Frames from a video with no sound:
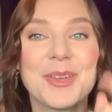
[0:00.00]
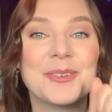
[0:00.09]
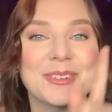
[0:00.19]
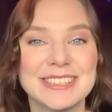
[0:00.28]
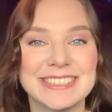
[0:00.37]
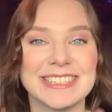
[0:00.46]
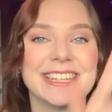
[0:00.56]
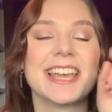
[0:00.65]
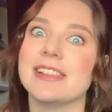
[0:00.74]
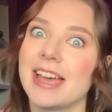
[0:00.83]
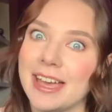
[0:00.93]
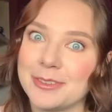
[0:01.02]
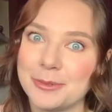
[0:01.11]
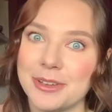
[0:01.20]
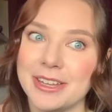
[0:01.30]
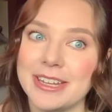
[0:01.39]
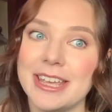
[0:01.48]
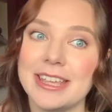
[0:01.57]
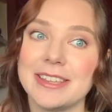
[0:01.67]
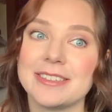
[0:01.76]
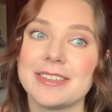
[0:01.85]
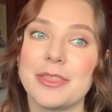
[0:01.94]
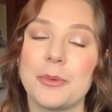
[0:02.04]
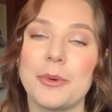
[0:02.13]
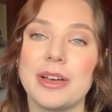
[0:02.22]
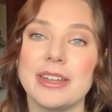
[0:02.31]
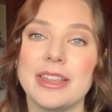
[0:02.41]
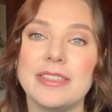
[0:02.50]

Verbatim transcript: We'll see. Last one is the one,